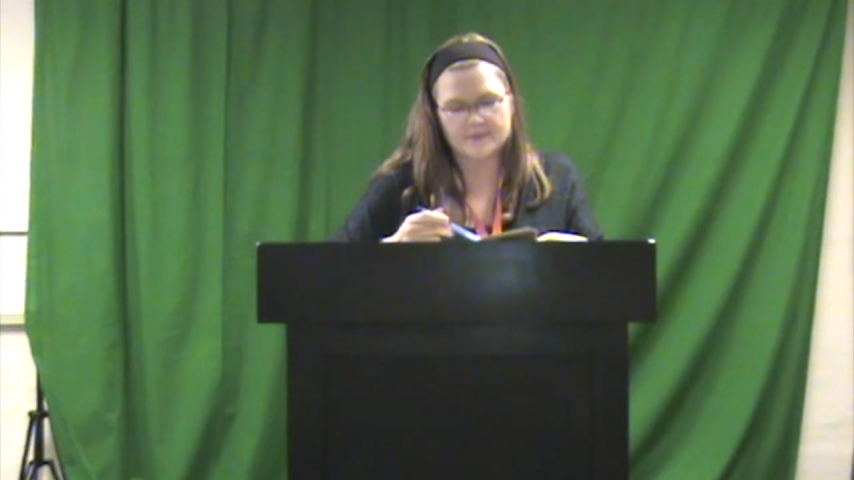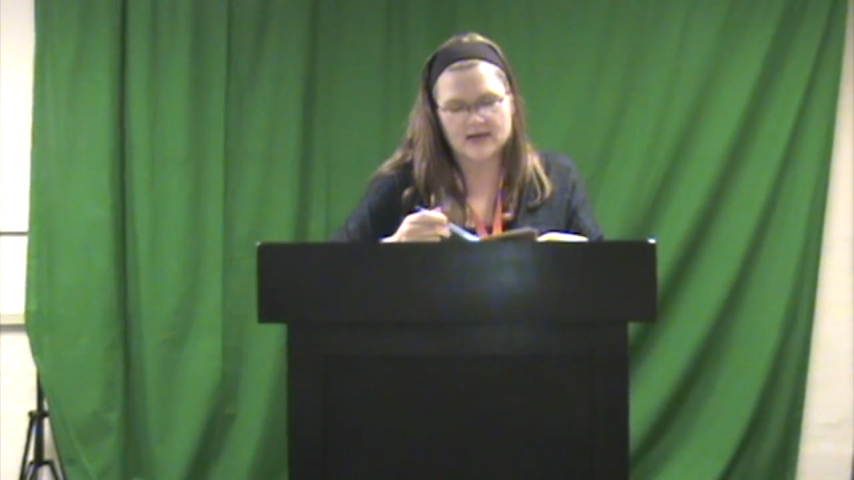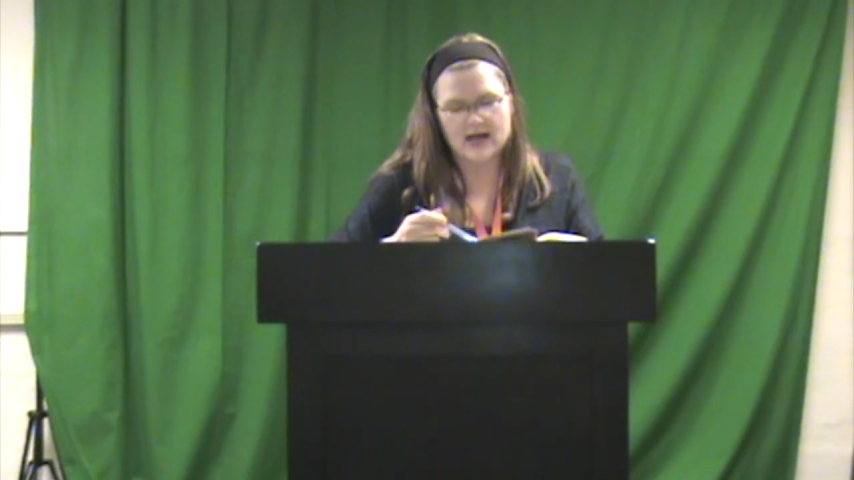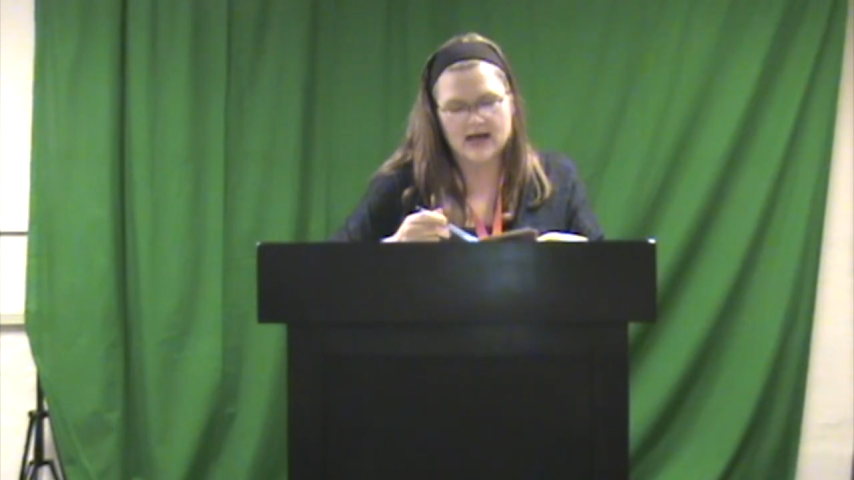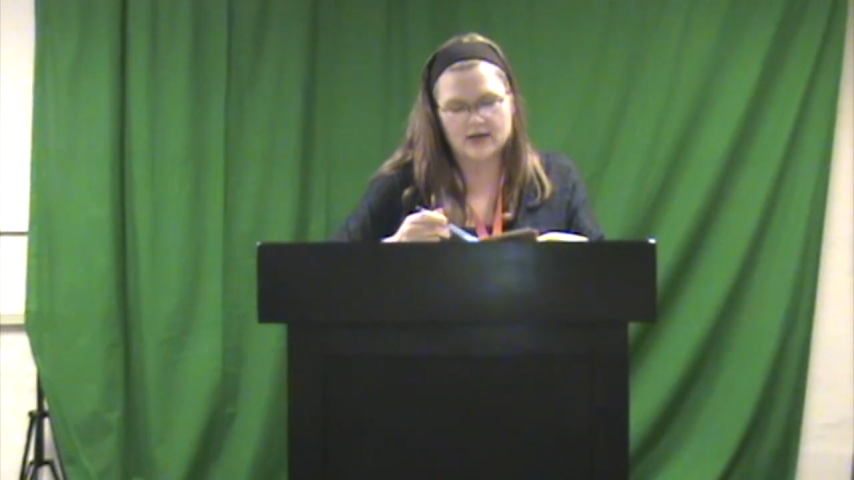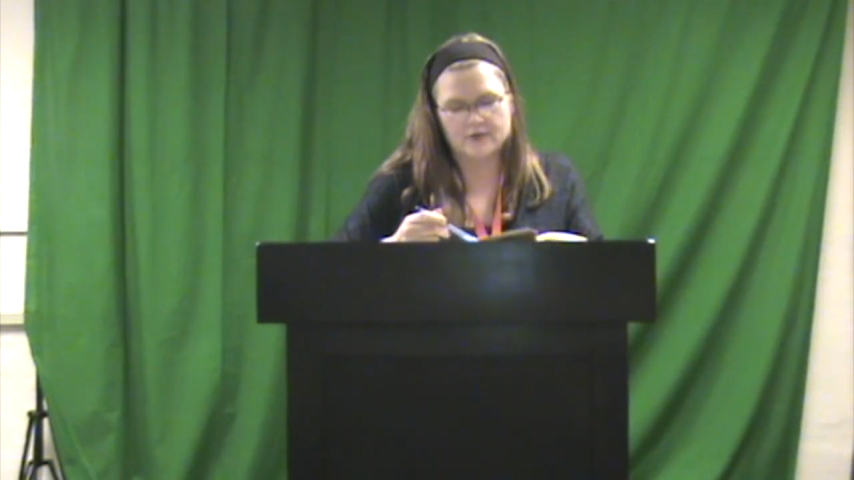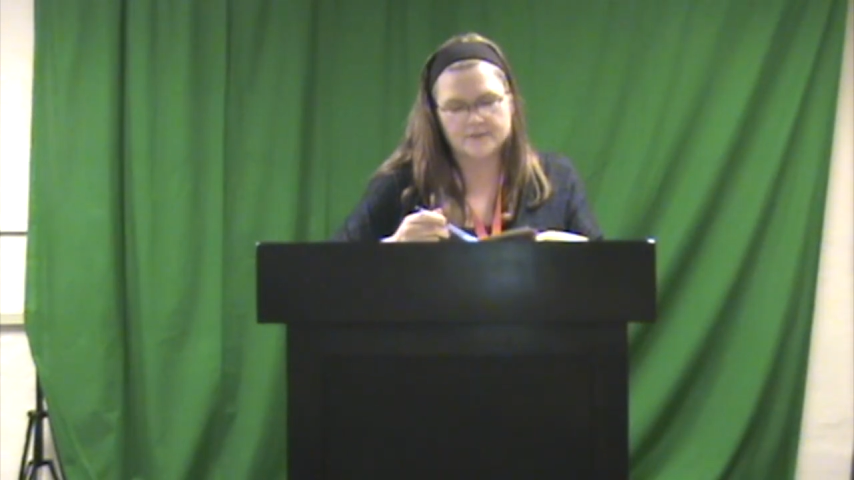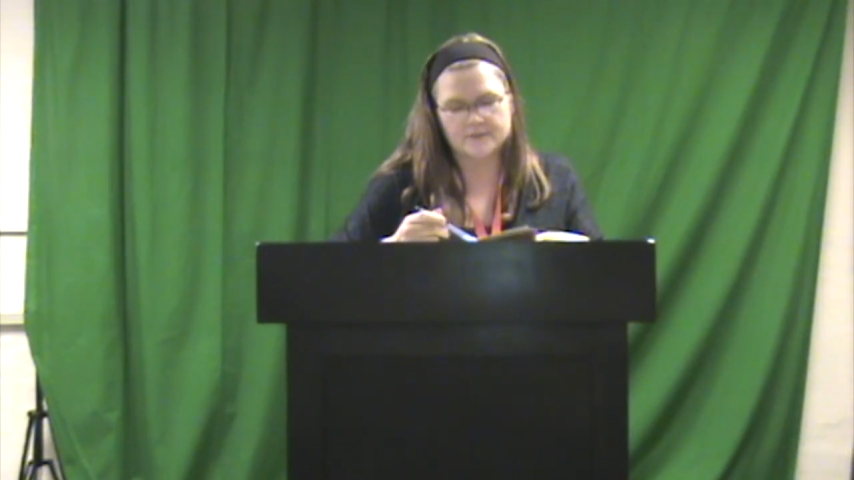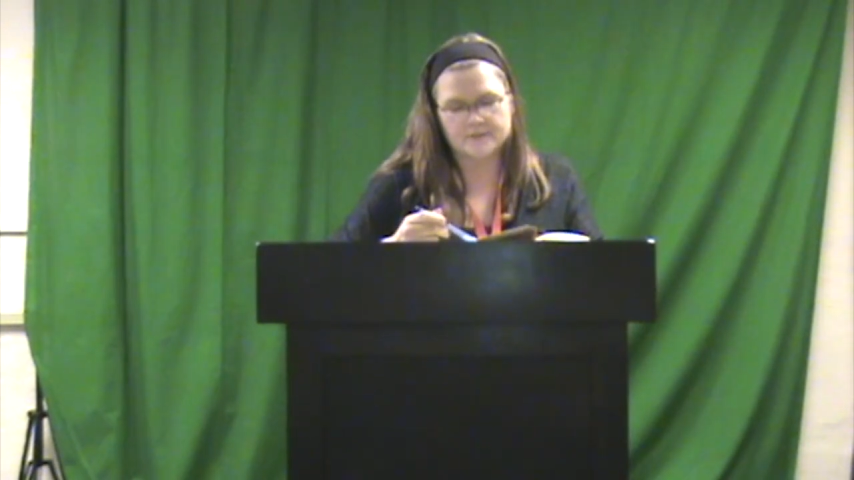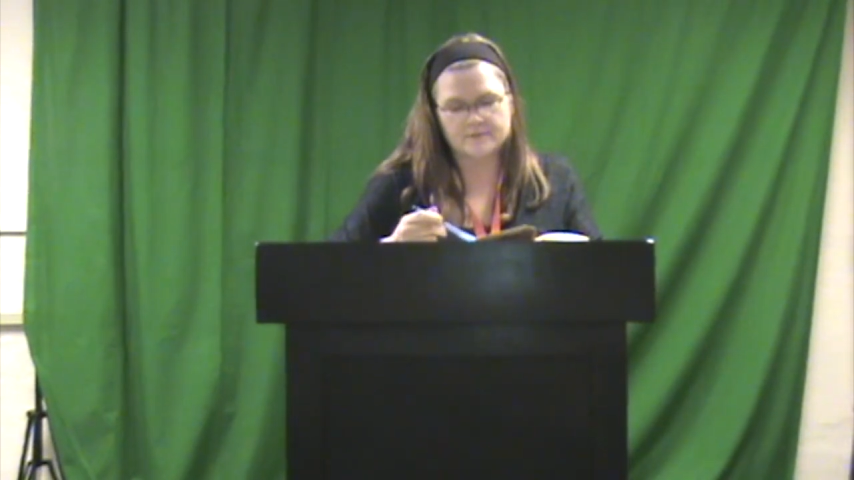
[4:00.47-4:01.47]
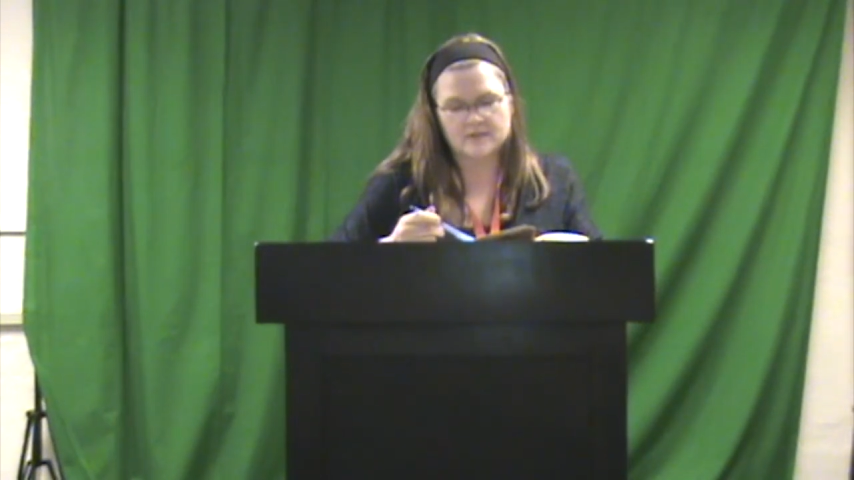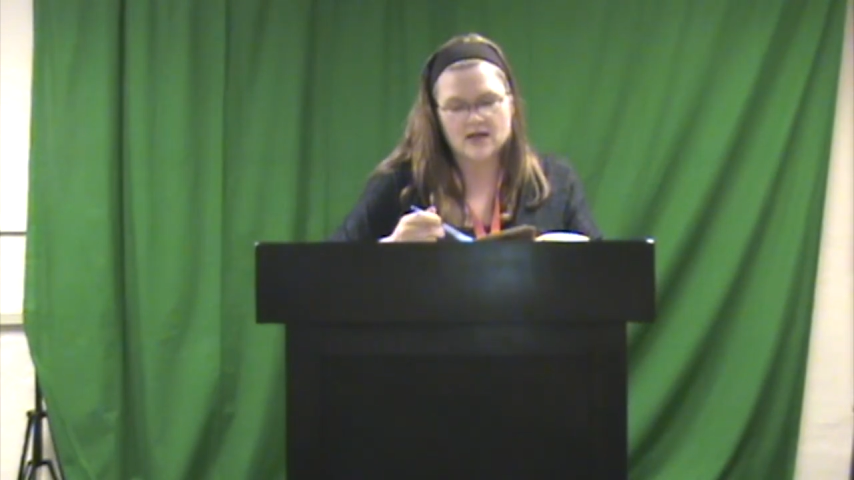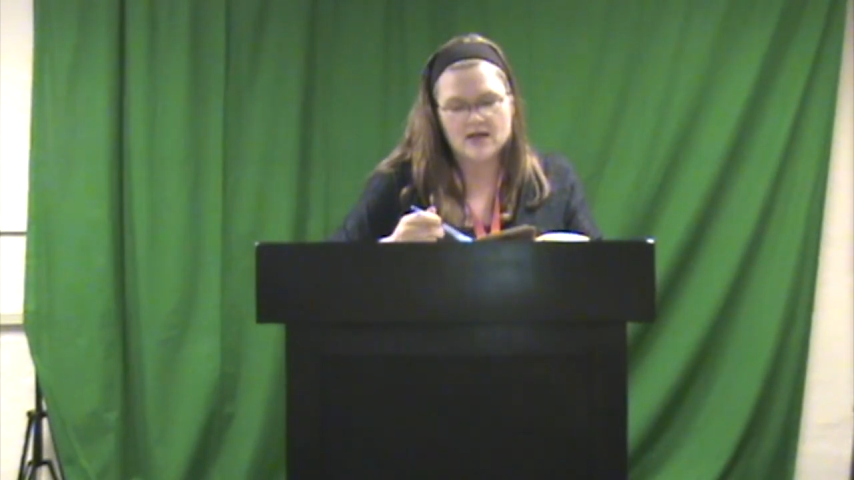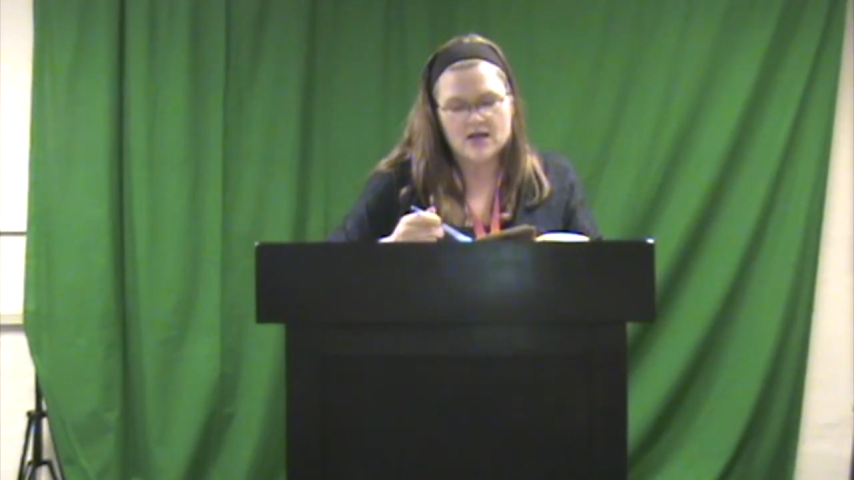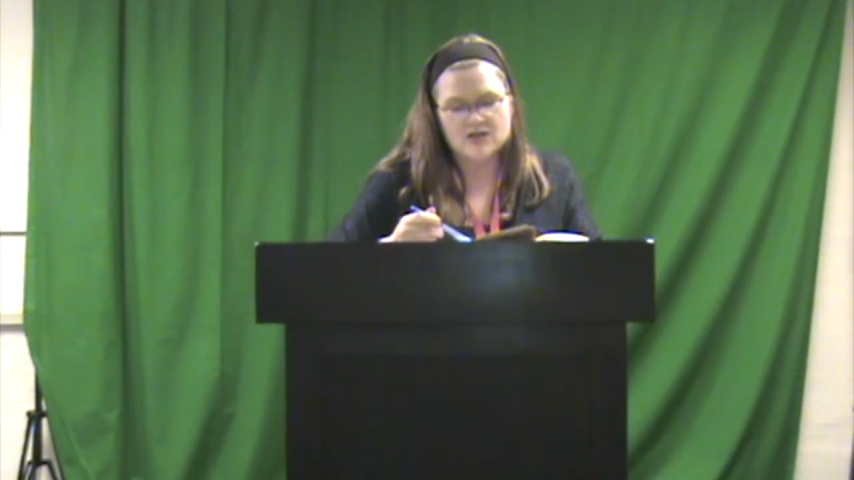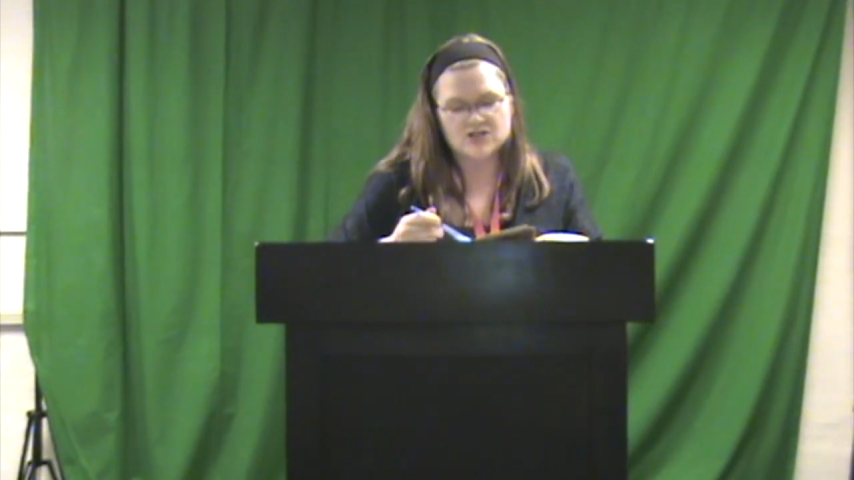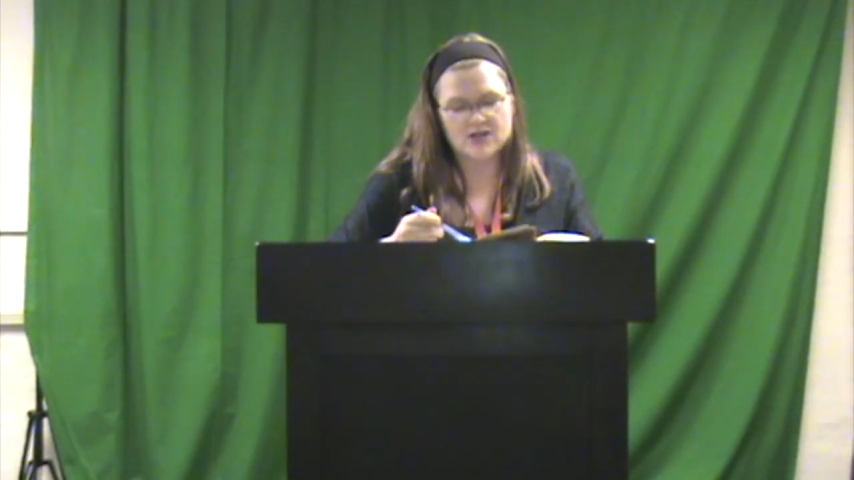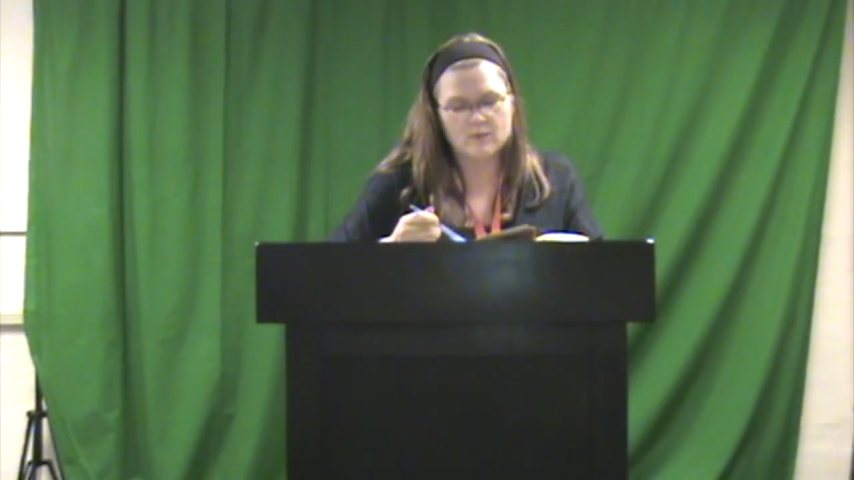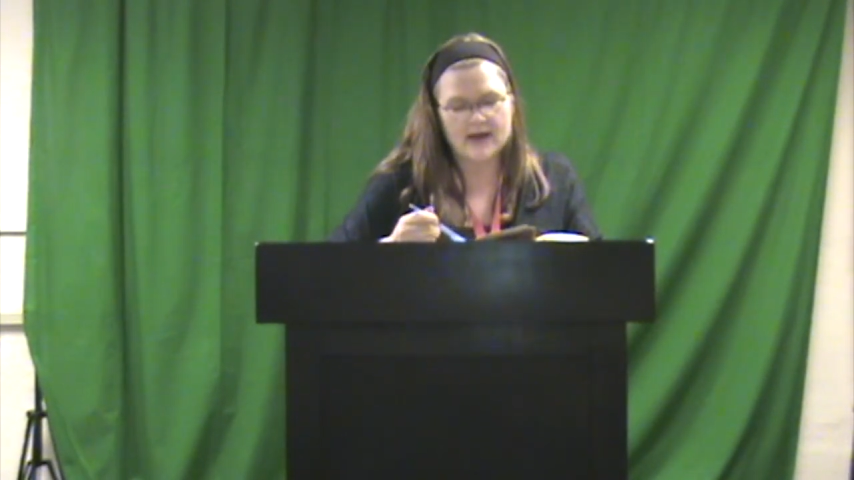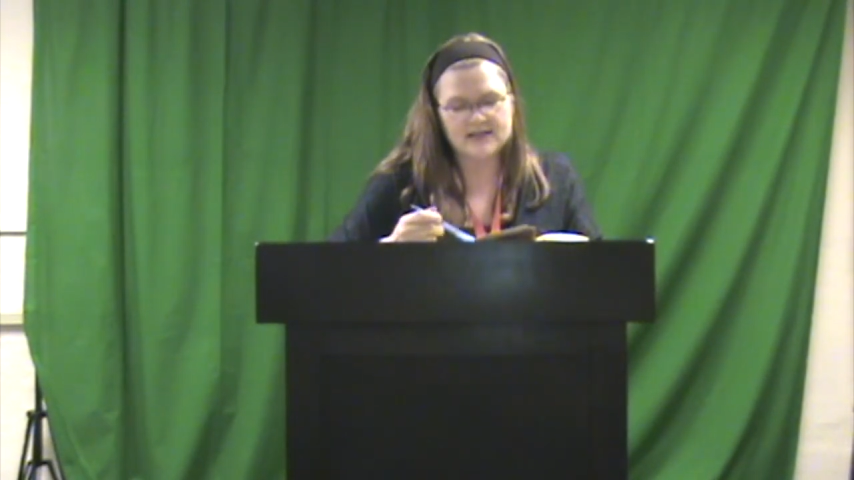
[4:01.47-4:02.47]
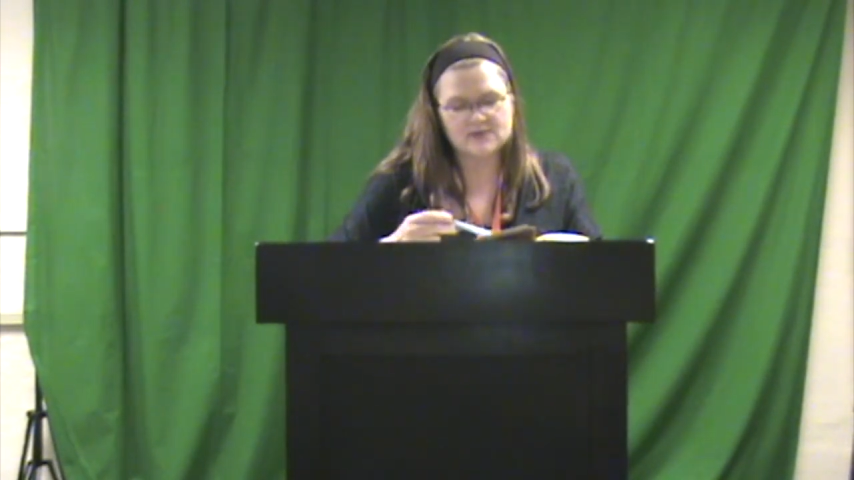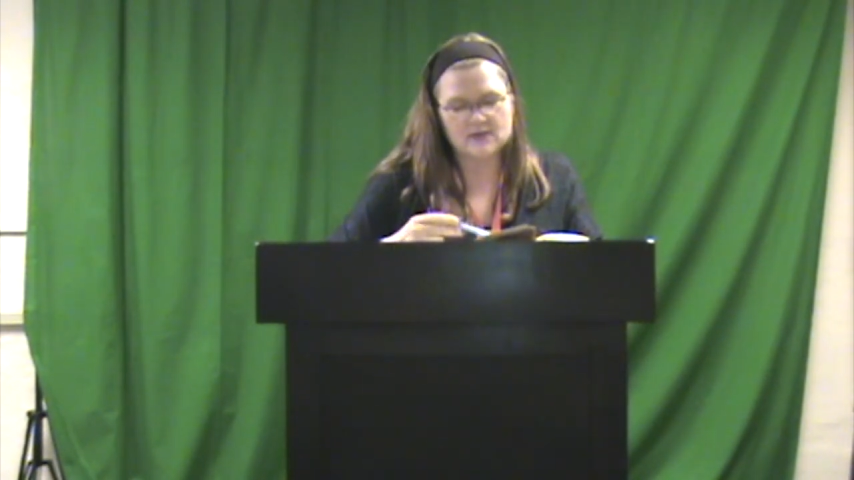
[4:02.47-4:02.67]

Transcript: up the aisle? She waits